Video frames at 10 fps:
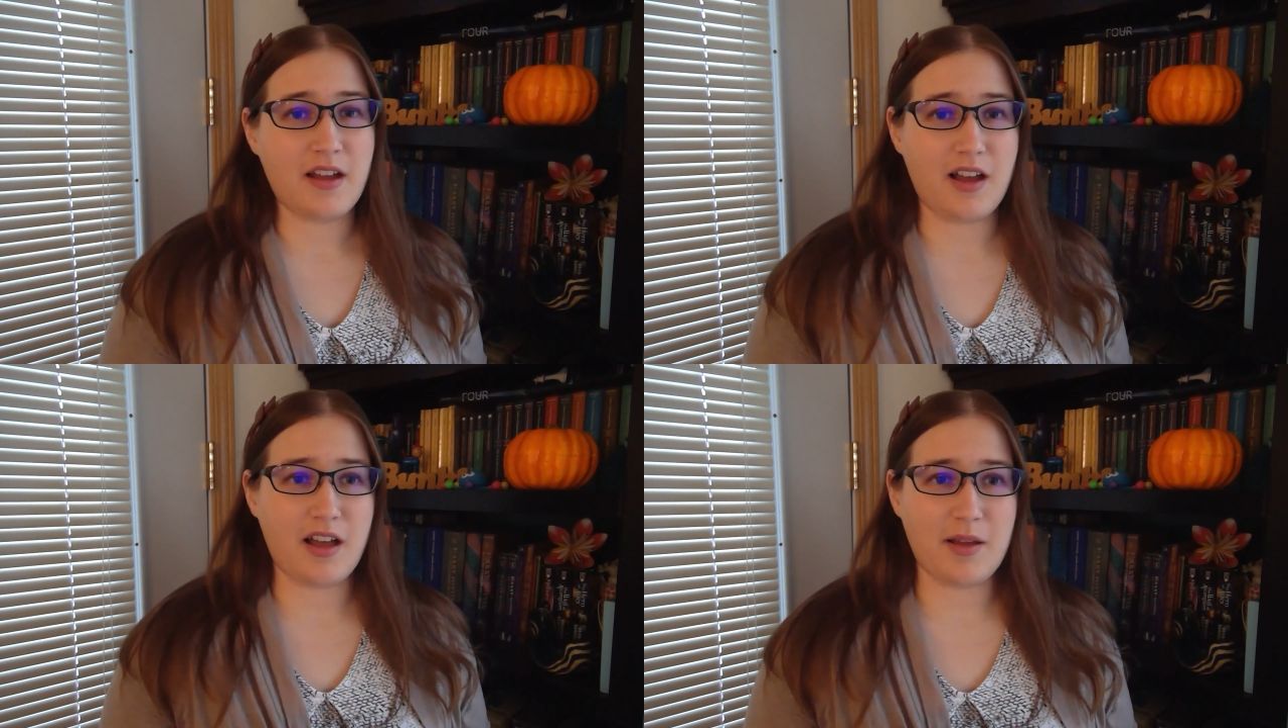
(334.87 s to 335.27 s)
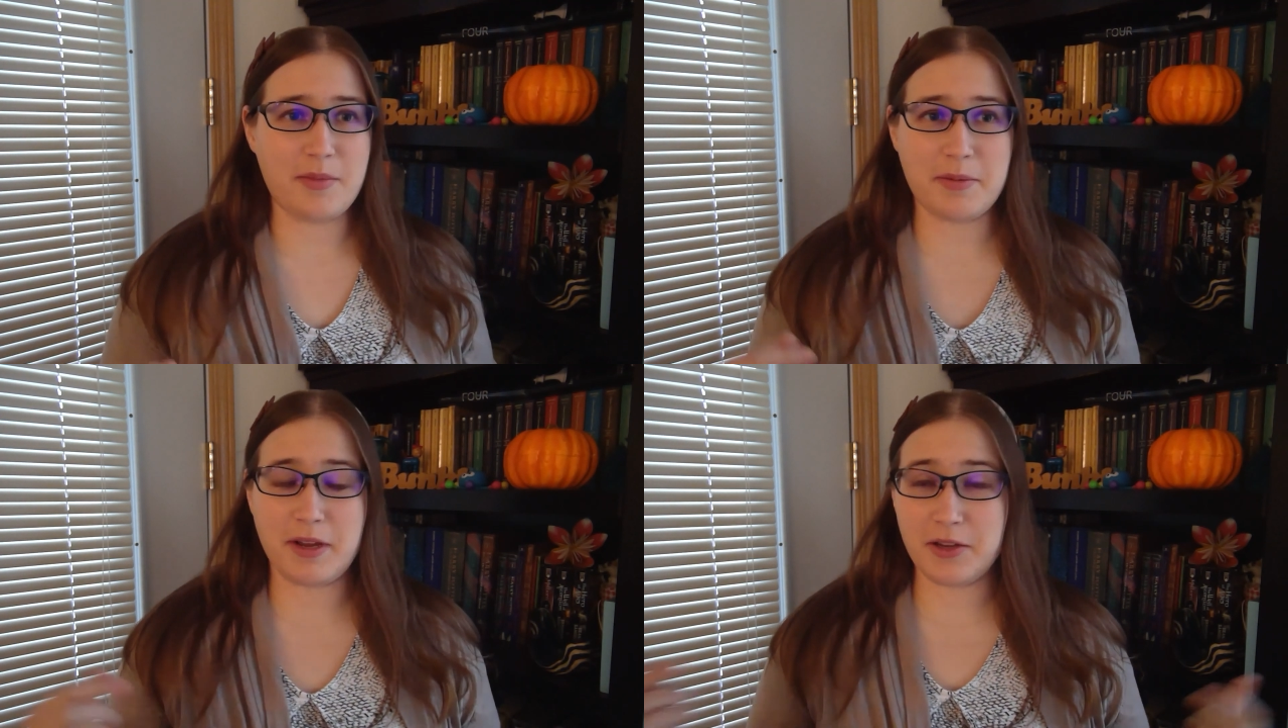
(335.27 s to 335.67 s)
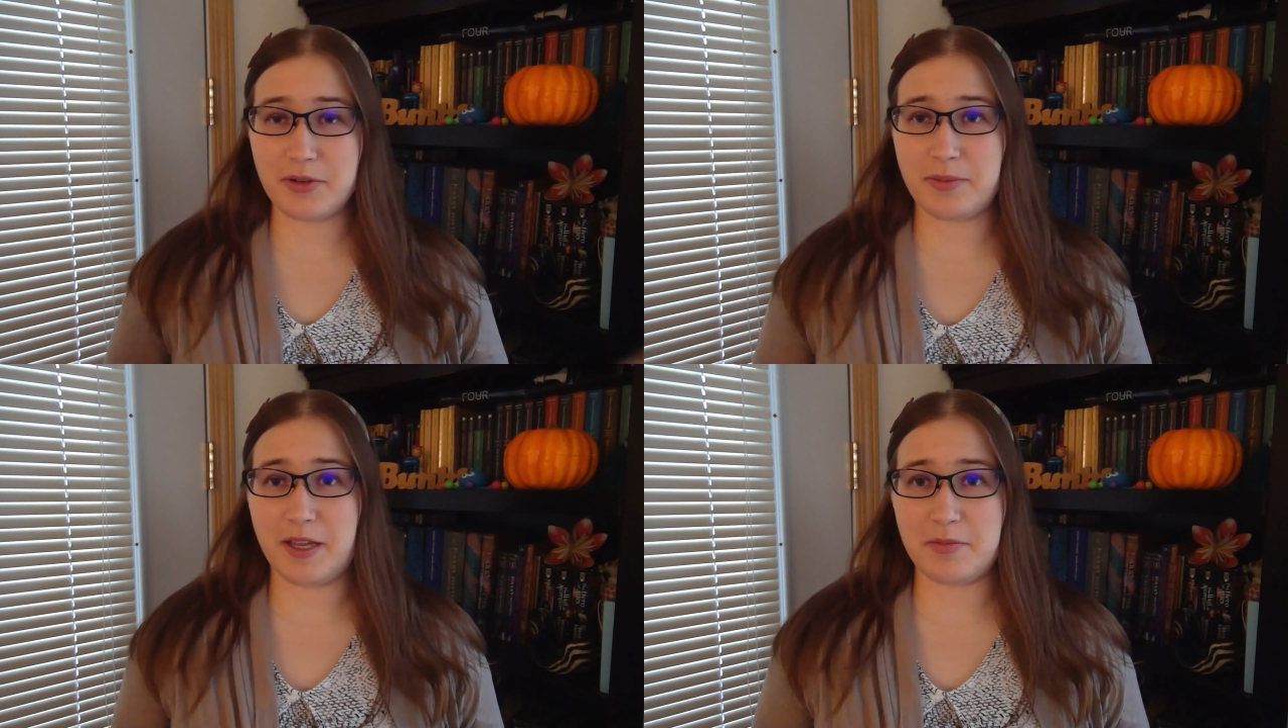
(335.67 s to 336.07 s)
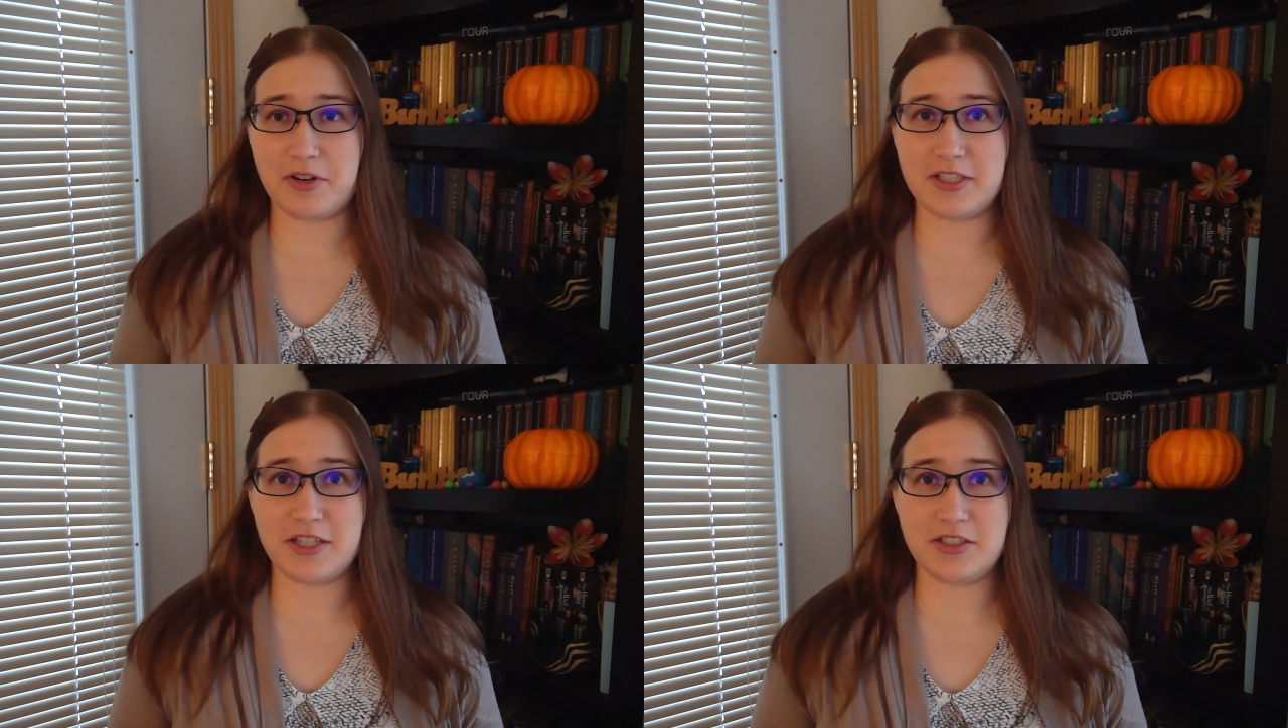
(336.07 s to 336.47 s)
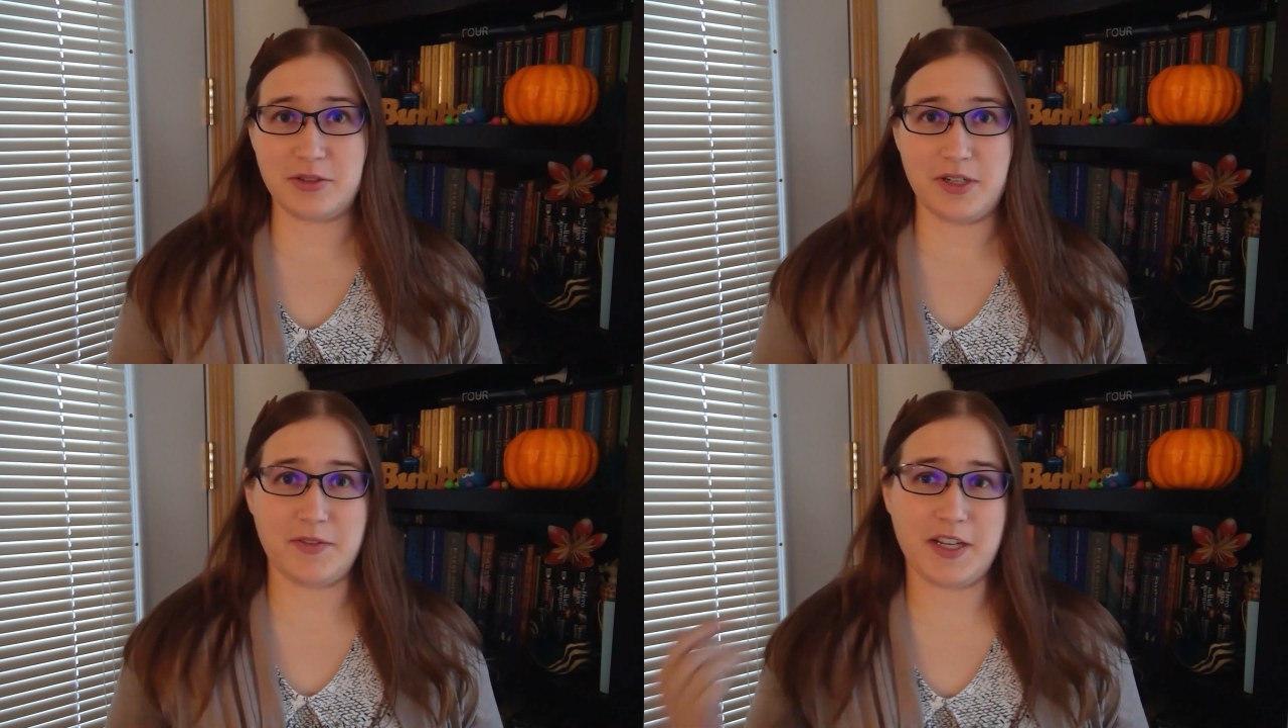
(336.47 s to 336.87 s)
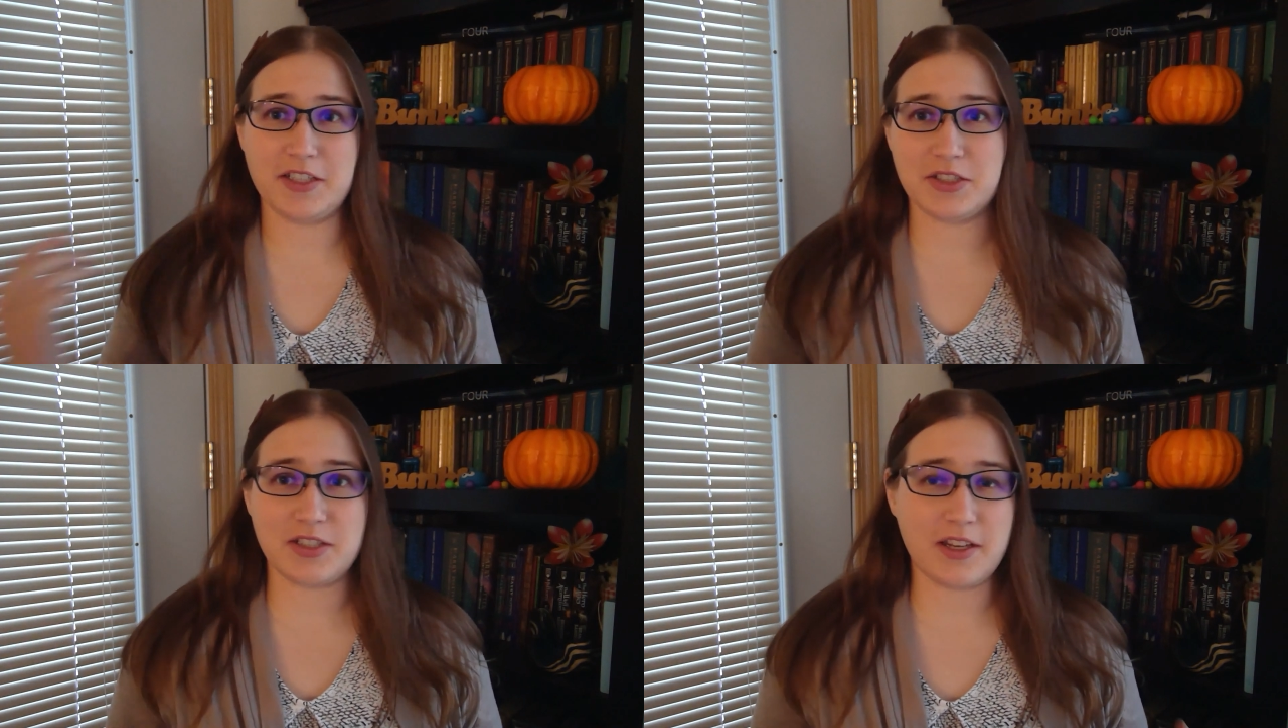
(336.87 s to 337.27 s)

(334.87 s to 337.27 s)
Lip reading: I probably would have paid more attention to it if I had just